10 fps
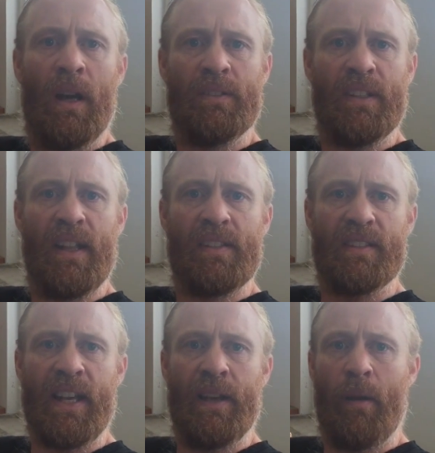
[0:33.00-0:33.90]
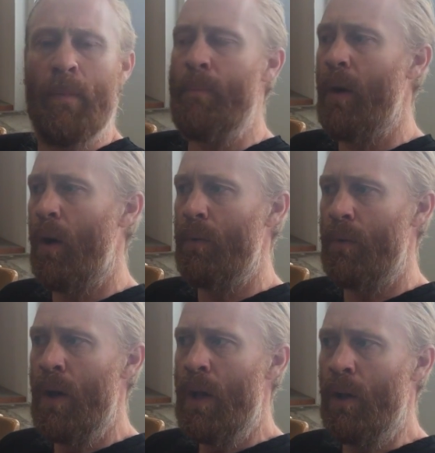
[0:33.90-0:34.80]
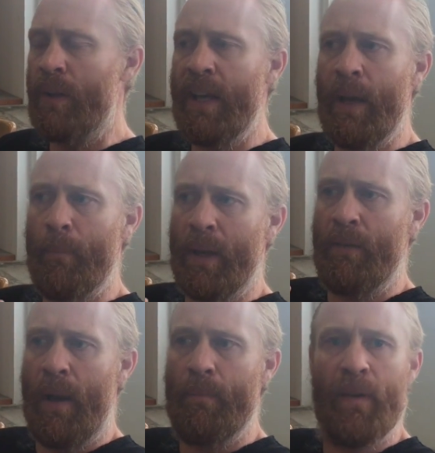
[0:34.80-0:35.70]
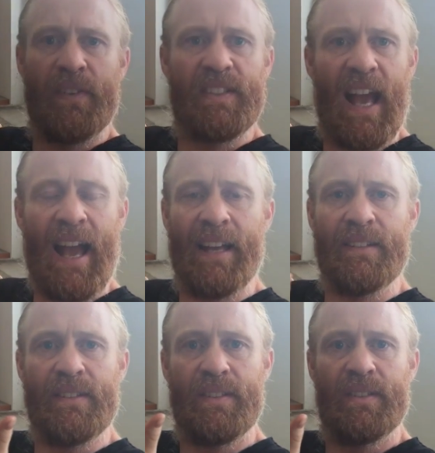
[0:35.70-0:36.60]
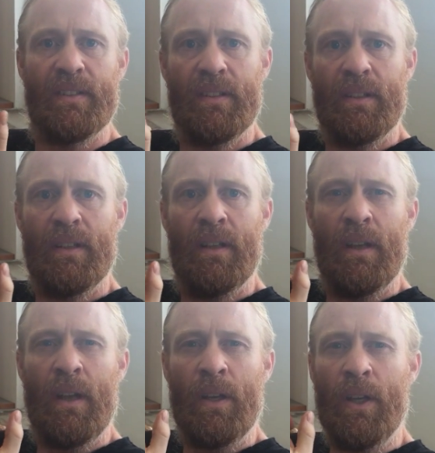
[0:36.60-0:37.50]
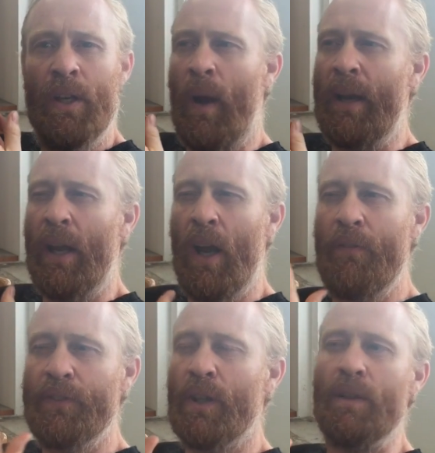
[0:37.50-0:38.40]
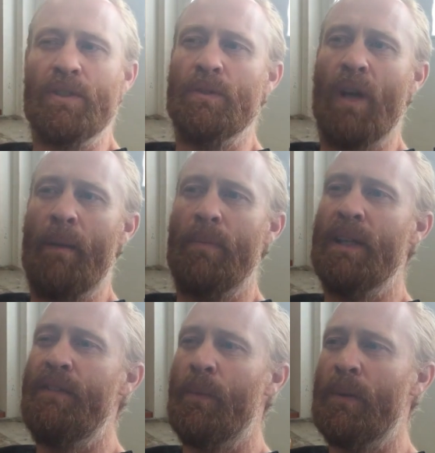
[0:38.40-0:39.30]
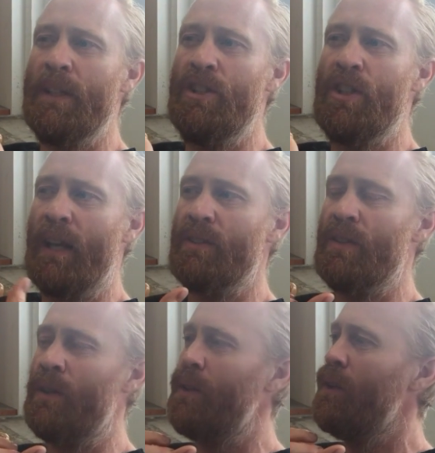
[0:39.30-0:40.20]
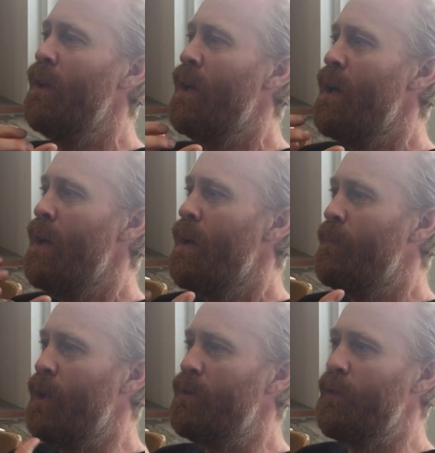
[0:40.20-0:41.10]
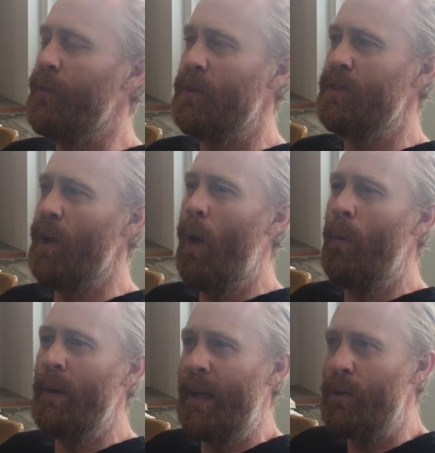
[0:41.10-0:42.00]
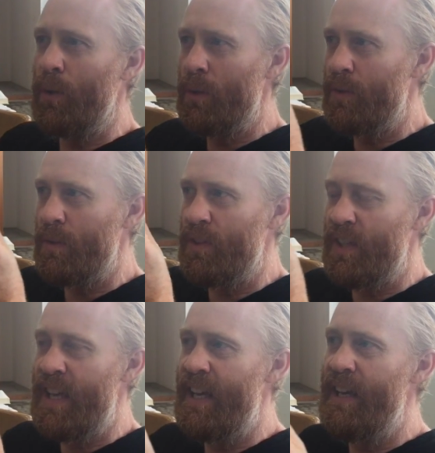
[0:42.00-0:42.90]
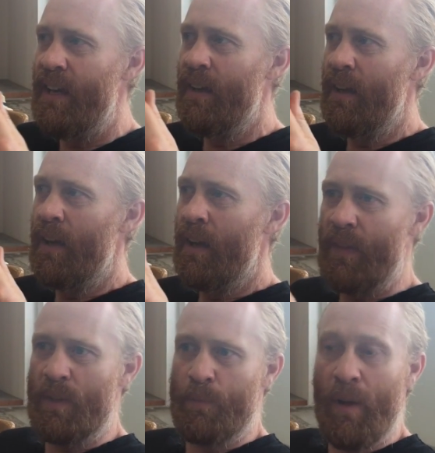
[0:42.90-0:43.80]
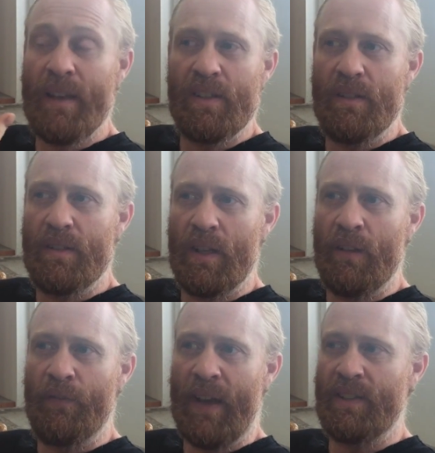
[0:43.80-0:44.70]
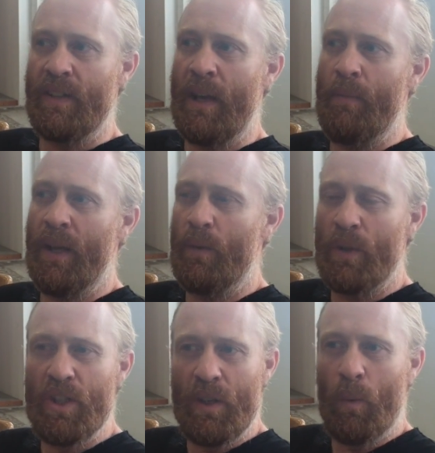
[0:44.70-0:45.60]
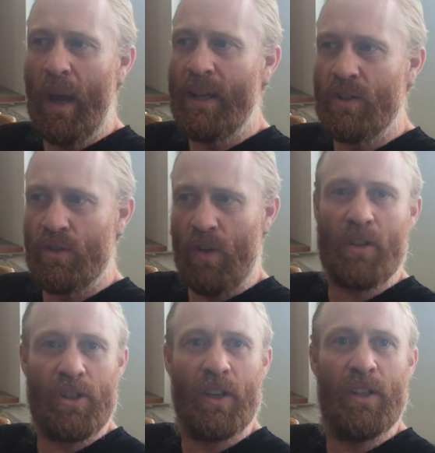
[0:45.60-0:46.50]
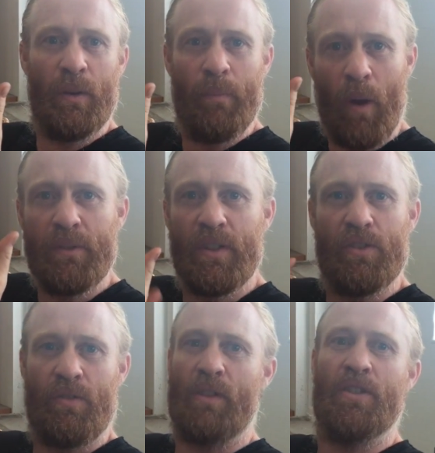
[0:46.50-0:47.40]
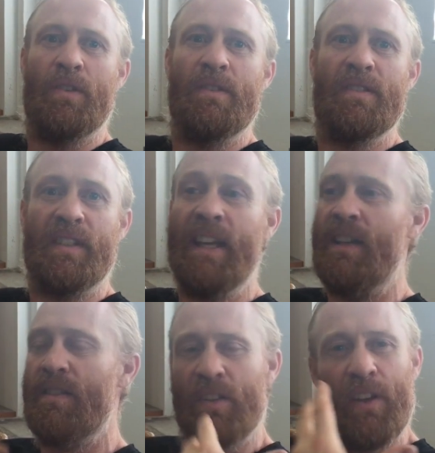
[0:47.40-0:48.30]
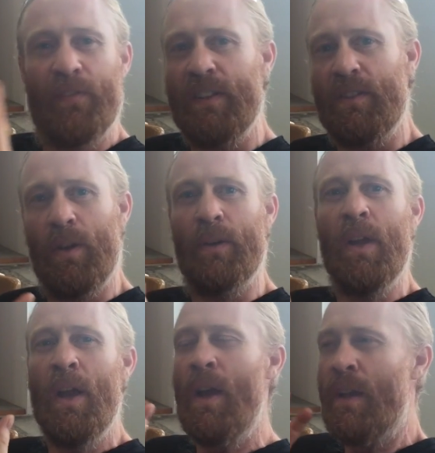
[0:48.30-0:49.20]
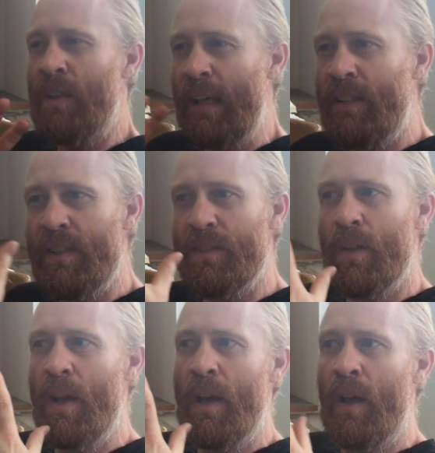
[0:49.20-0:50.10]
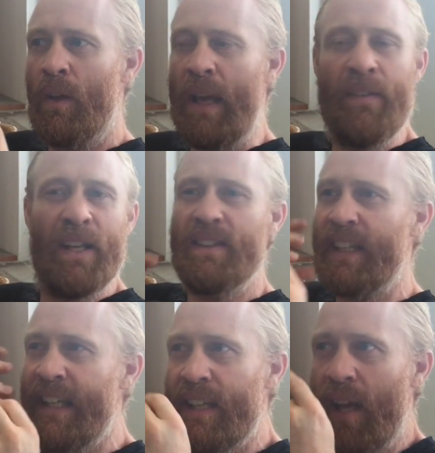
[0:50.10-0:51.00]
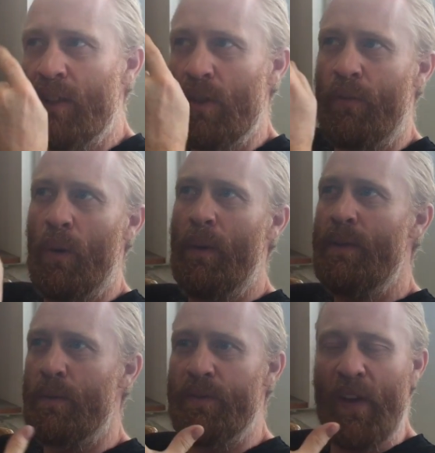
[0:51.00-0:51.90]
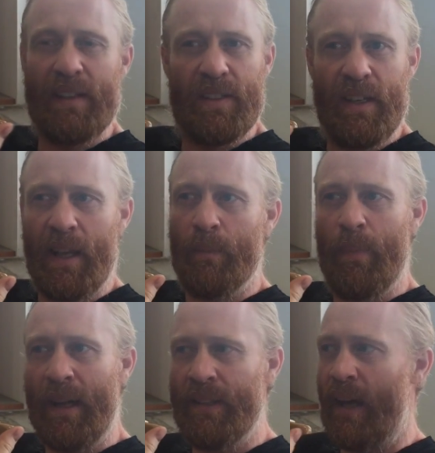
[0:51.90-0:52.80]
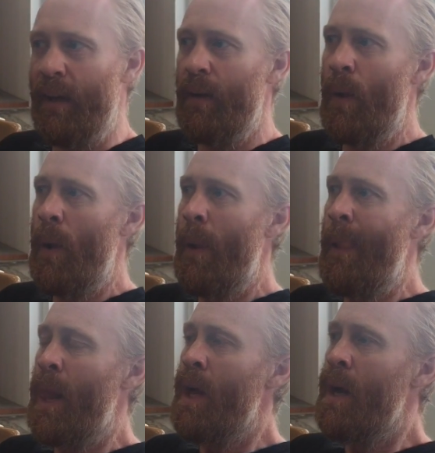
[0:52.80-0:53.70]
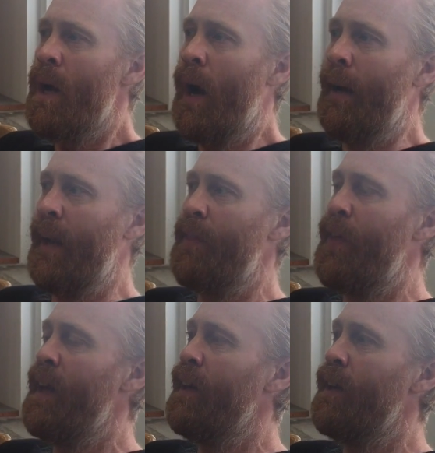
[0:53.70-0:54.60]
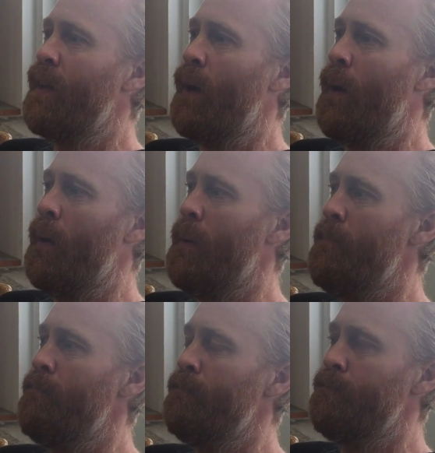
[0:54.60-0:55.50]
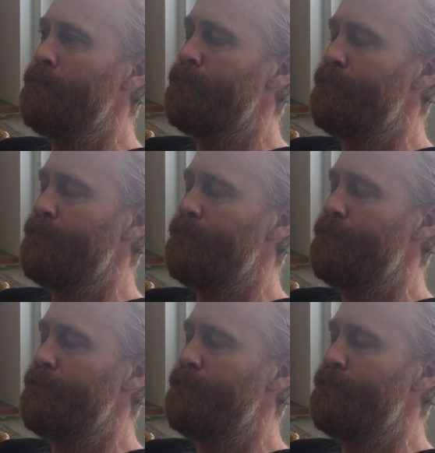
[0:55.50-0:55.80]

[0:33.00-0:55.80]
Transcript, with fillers: under their skin. I remember looking at my grandmother's hands, you know, and I loved her. She was an unbelievably gentle, beautiful soul, but I could also see this presence and it fascinated me, which in a way is structure, you know, bones are structure and skin is surface. So it's like this, even as a kid, I sort of always was fascinated by that. And I think, um,